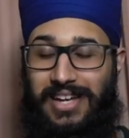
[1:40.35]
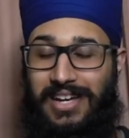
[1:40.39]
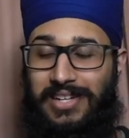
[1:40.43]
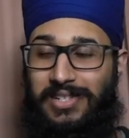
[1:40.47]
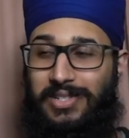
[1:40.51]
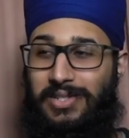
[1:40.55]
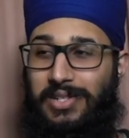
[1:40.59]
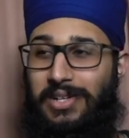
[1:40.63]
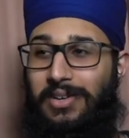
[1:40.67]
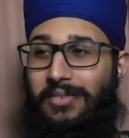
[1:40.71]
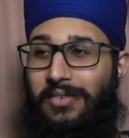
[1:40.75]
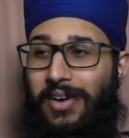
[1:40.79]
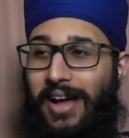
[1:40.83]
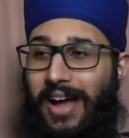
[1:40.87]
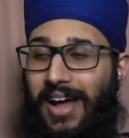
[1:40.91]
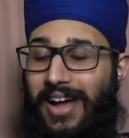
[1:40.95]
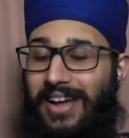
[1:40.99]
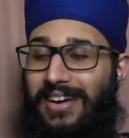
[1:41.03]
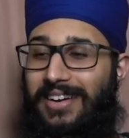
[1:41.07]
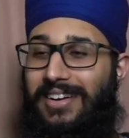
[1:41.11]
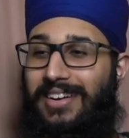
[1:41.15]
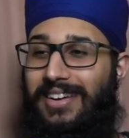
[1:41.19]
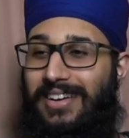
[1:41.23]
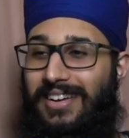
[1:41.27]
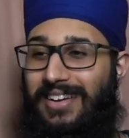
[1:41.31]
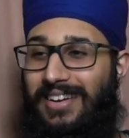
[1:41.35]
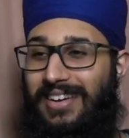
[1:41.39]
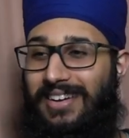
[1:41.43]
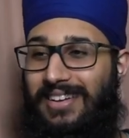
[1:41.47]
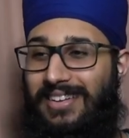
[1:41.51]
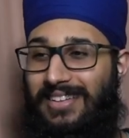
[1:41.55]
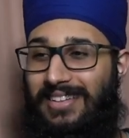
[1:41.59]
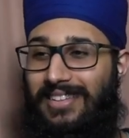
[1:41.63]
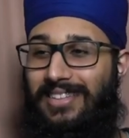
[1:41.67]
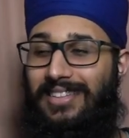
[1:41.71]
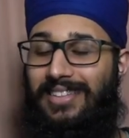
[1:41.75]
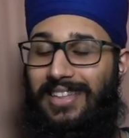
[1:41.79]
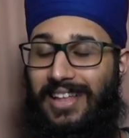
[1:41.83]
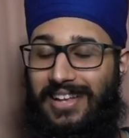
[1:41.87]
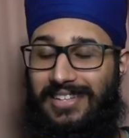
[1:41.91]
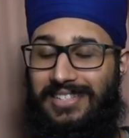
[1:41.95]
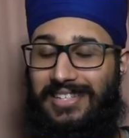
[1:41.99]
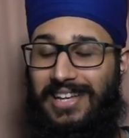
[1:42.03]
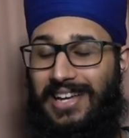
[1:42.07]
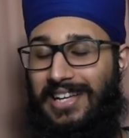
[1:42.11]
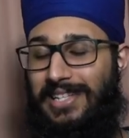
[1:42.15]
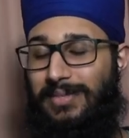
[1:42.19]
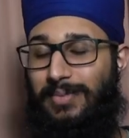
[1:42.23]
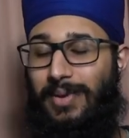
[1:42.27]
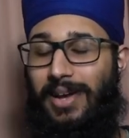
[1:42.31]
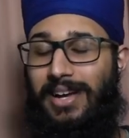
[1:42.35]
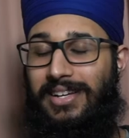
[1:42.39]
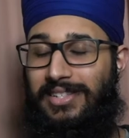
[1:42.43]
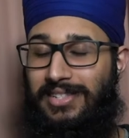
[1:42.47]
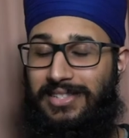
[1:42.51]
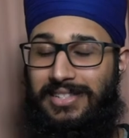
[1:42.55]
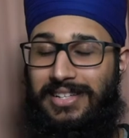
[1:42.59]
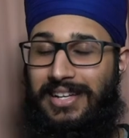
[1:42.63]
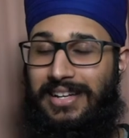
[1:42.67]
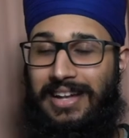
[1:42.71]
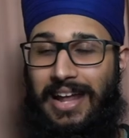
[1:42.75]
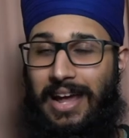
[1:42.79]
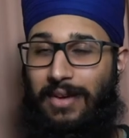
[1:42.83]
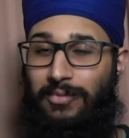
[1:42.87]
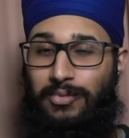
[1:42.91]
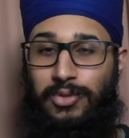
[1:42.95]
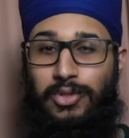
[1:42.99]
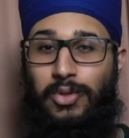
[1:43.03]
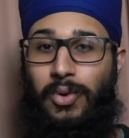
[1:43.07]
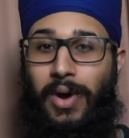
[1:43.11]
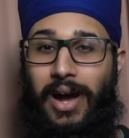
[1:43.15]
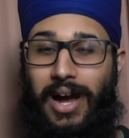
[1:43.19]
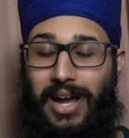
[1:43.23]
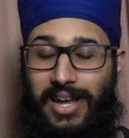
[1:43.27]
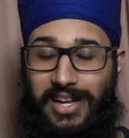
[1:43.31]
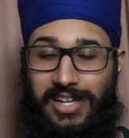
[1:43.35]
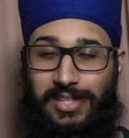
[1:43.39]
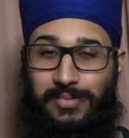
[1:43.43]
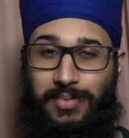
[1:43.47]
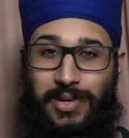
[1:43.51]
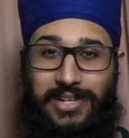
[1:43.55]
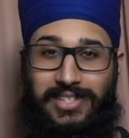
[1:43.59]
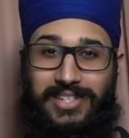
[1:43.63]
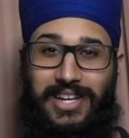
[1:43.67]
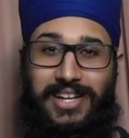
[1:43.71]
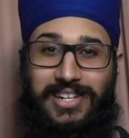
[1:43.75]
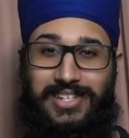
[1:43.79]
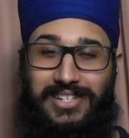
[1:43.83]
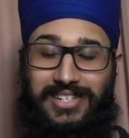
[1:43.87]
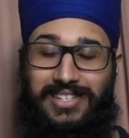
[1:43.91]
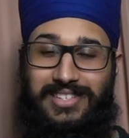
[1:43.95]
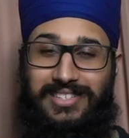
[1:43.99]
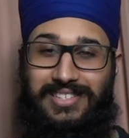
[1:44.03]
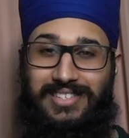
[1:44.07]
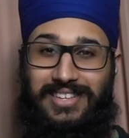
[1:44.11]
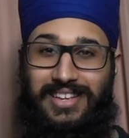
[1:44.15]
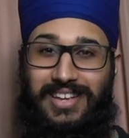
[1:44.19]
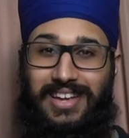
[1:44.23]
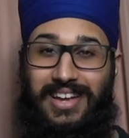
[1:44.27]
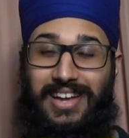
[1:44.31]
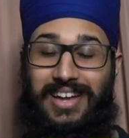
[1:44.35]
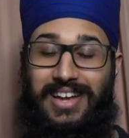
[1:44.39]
I should have had less expectations. I didn't have too high expectations.